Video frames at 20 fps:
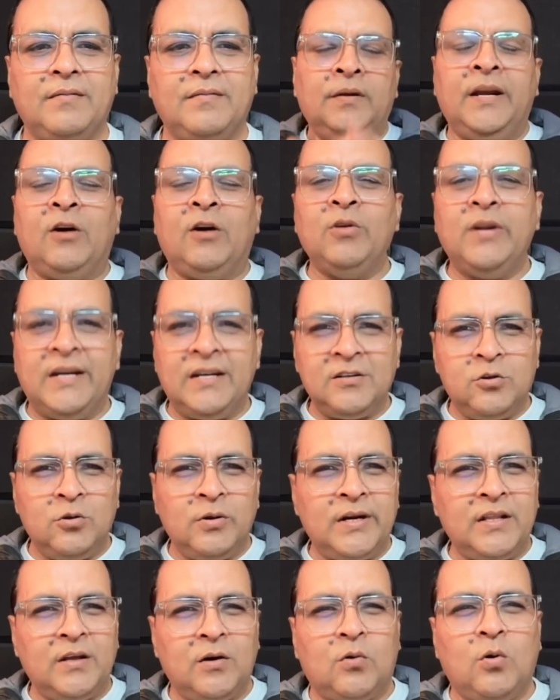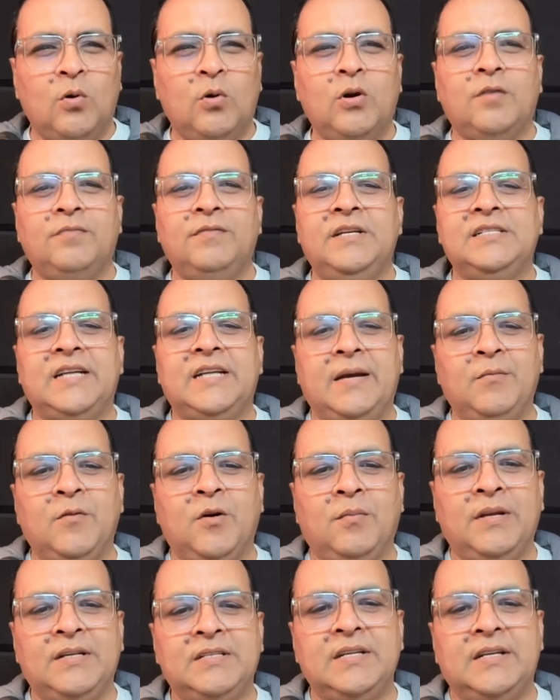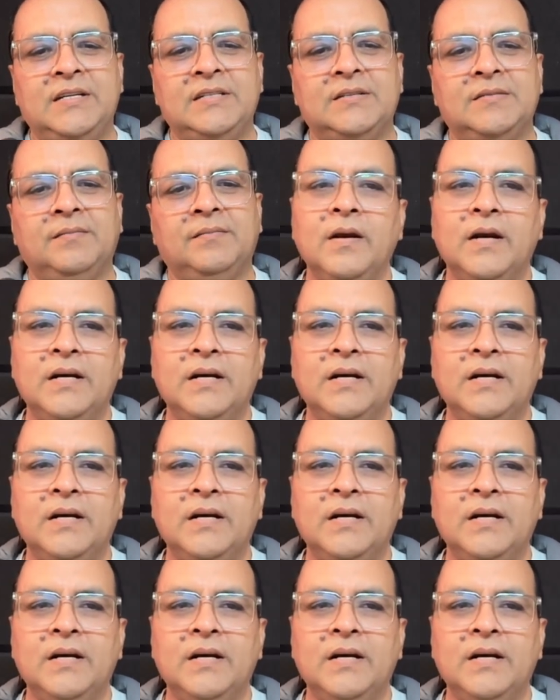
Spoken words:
Now let us look at the code of these time complexities.